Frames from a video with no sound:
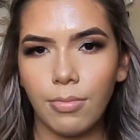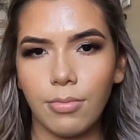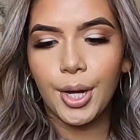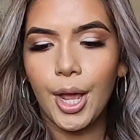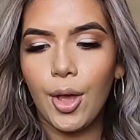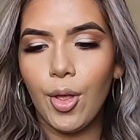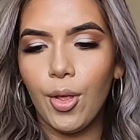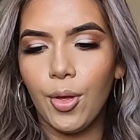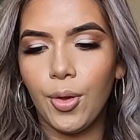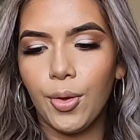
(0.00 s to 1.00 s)

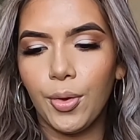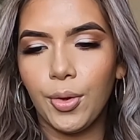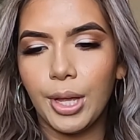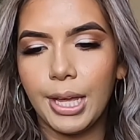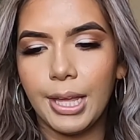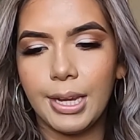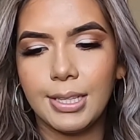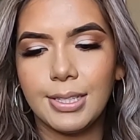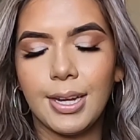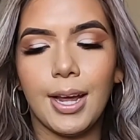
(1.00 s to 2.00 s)
Now it
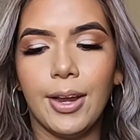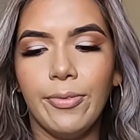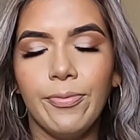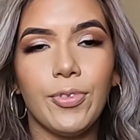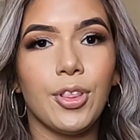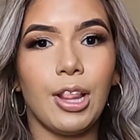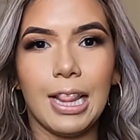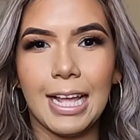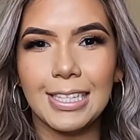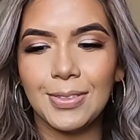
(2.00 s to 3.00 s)
is time for the
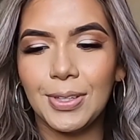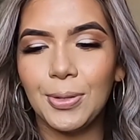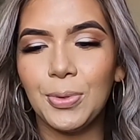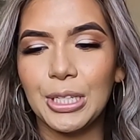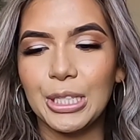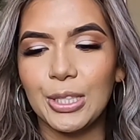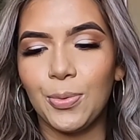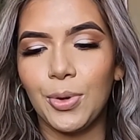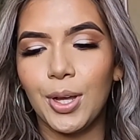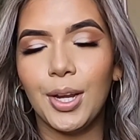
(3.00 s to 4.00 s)
last one, which is the
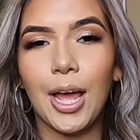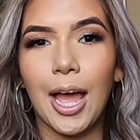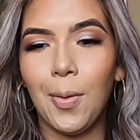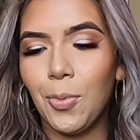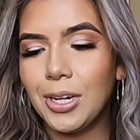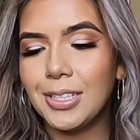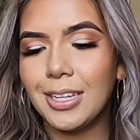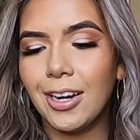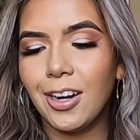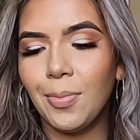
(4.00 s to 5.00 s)
one I'm more
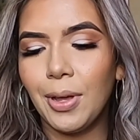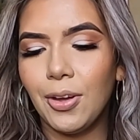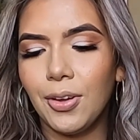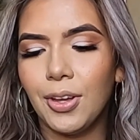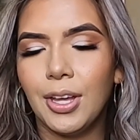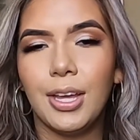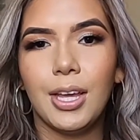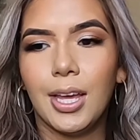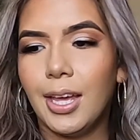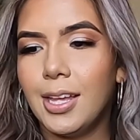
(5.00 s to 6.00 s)
scared about.
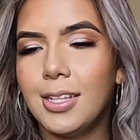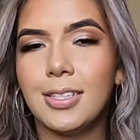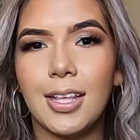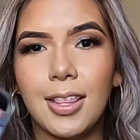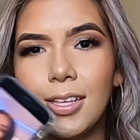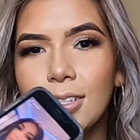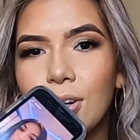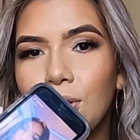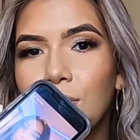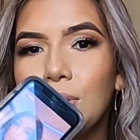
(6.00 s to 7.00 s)
It's this
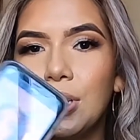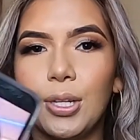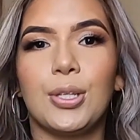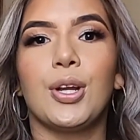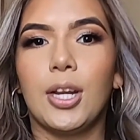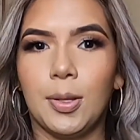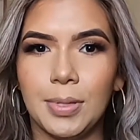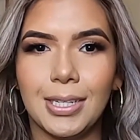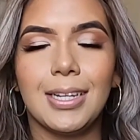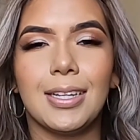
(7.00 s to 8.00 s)
girl who does her
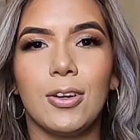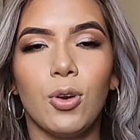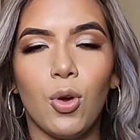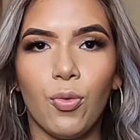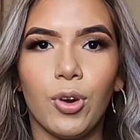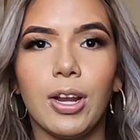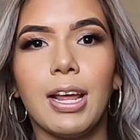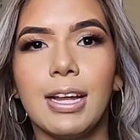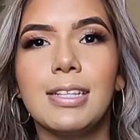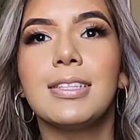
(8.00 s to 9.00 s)
lipstick and
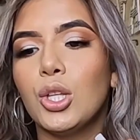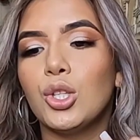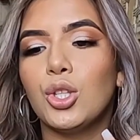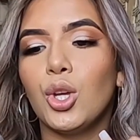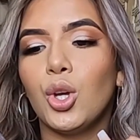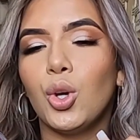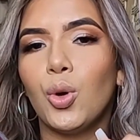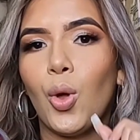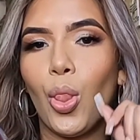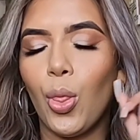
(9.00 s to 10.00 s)
overlines.
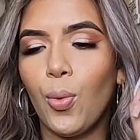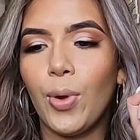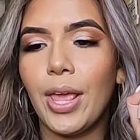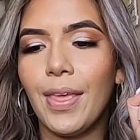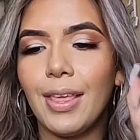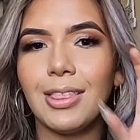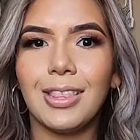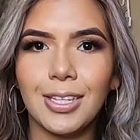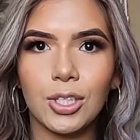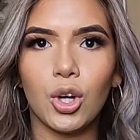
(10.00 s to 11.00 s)
So the way that
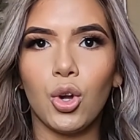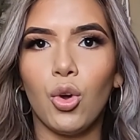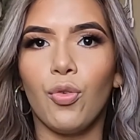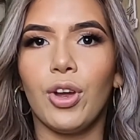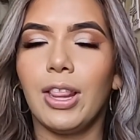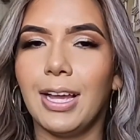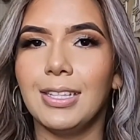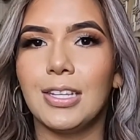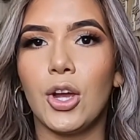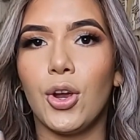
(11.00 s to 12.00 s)
this girl
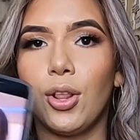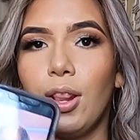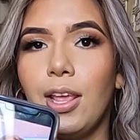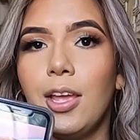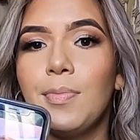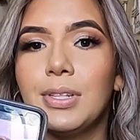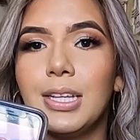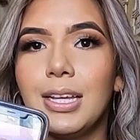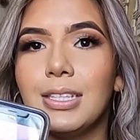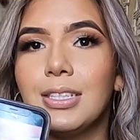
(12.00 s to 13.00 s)
overlines her lips
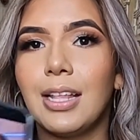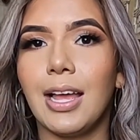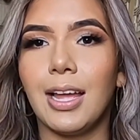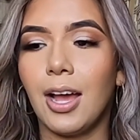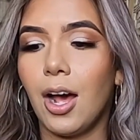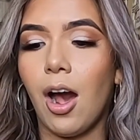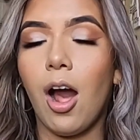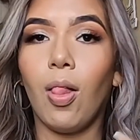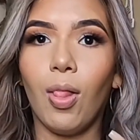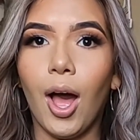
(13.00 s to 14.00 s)
is like
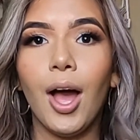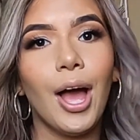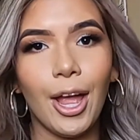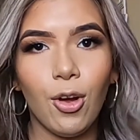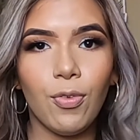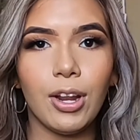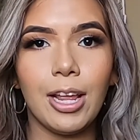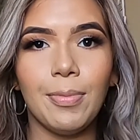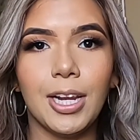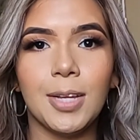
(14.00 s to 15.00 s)
a lot. I
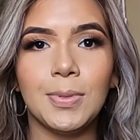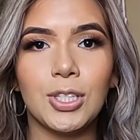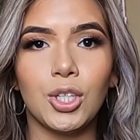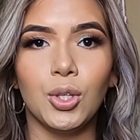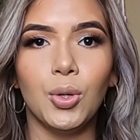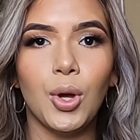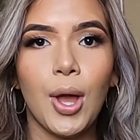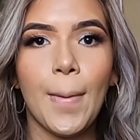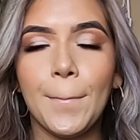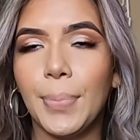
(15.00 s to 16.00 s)
overline my lips too,
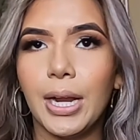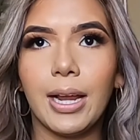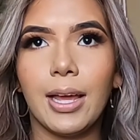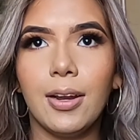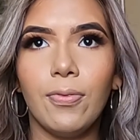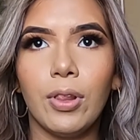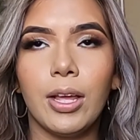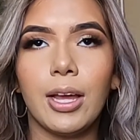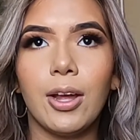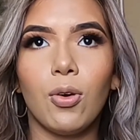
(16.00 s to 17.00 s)
but I kind of feel
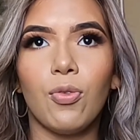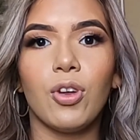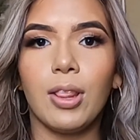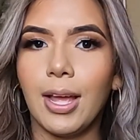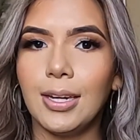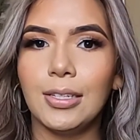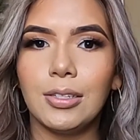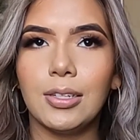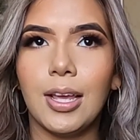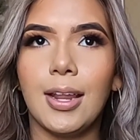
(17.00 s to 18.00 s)
like I overline
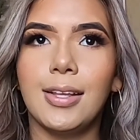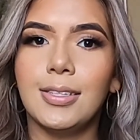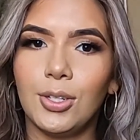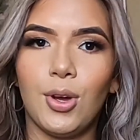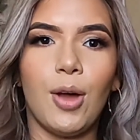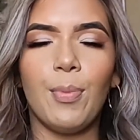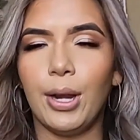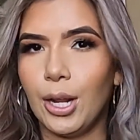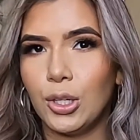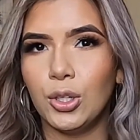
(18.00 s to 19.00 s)
and I still have my
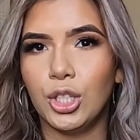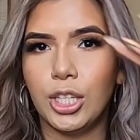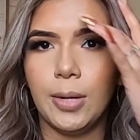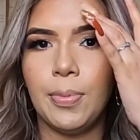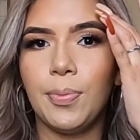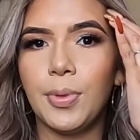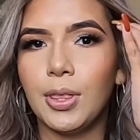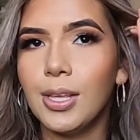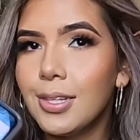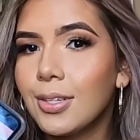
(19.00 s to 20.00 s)
natural shape.
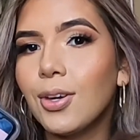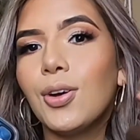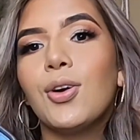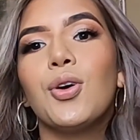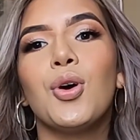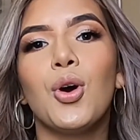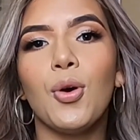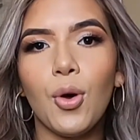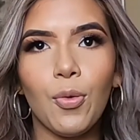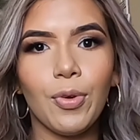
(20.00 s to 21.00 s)
But this girl
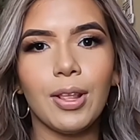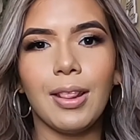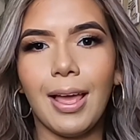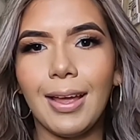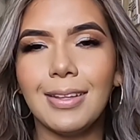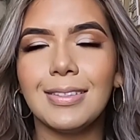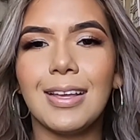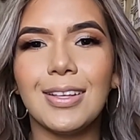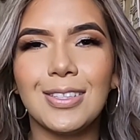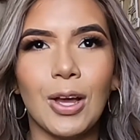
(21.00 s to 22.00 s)
overlines
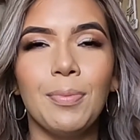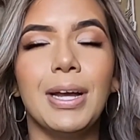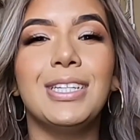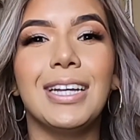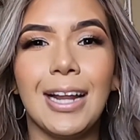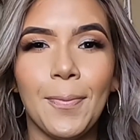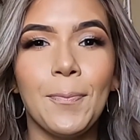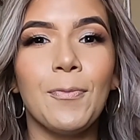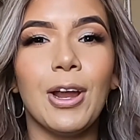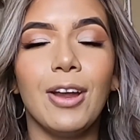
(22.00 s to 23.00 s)
so much and
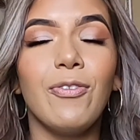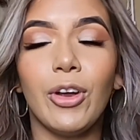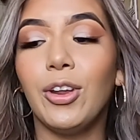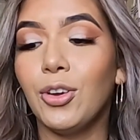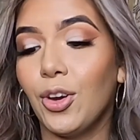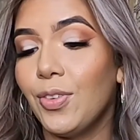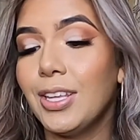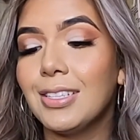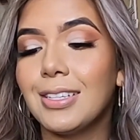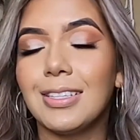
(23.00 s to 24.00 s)
I'm very, very
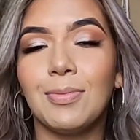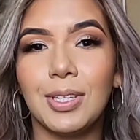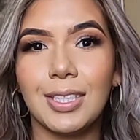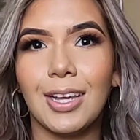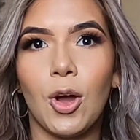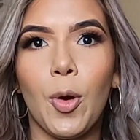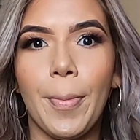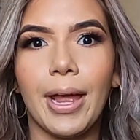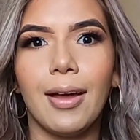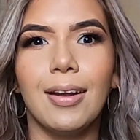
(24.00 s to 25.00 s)
nervous because I'm just like, oh
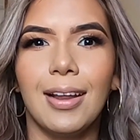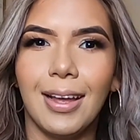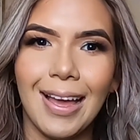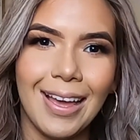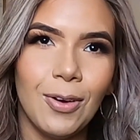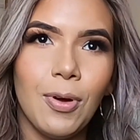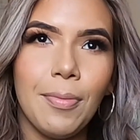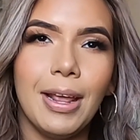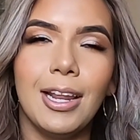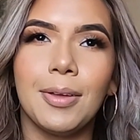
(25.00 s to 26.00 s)
my god, like I don't want
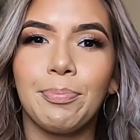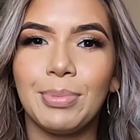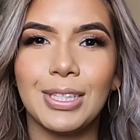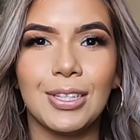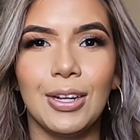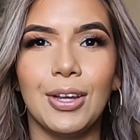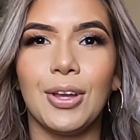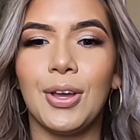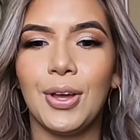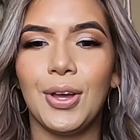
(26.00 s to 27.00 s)
my lips to
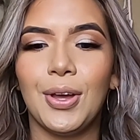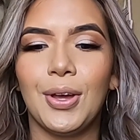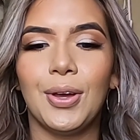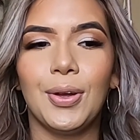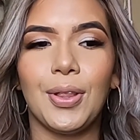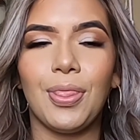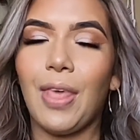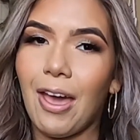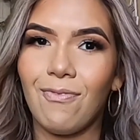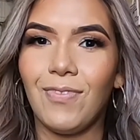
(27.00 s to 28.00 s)
look
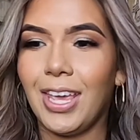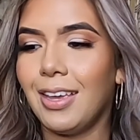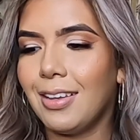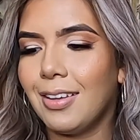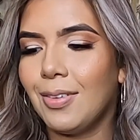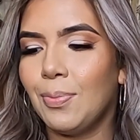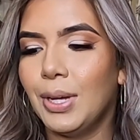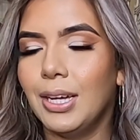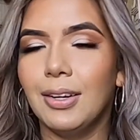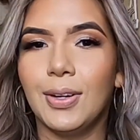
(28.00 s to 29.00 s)
that fake.
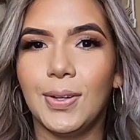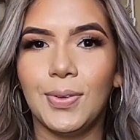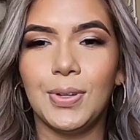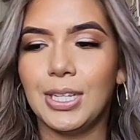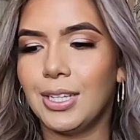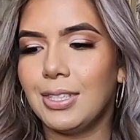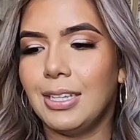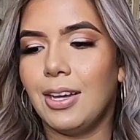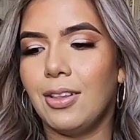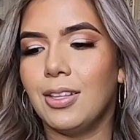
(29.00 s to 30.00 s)
But we shall
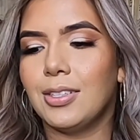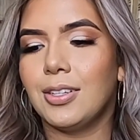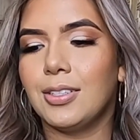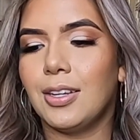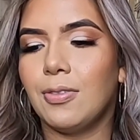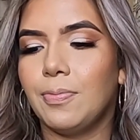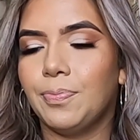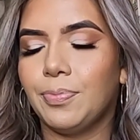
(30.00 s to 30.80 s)
see how this turns out.